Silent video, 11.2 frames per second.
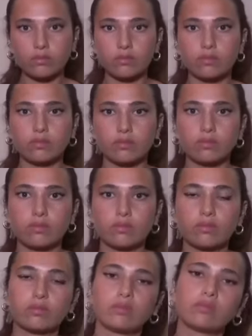
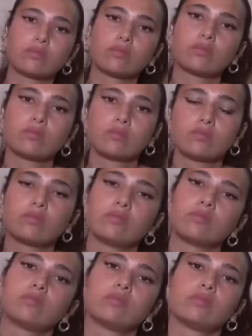
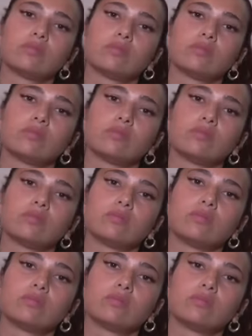
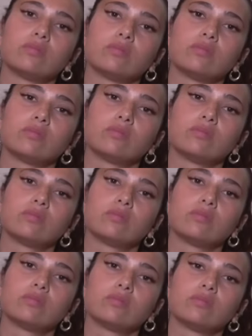
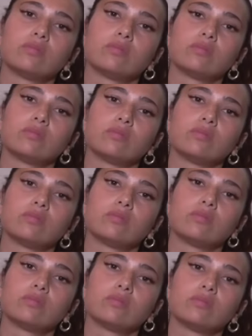
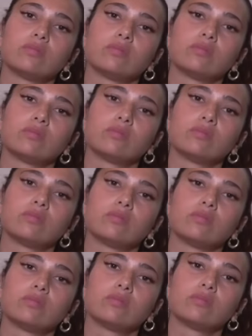
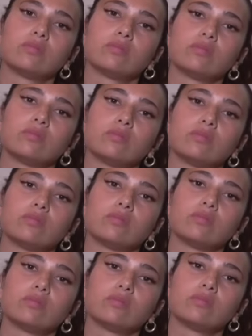
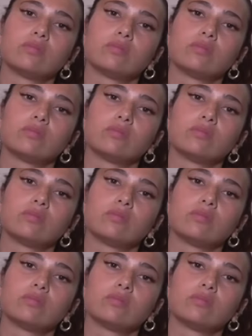This person isn't speaking.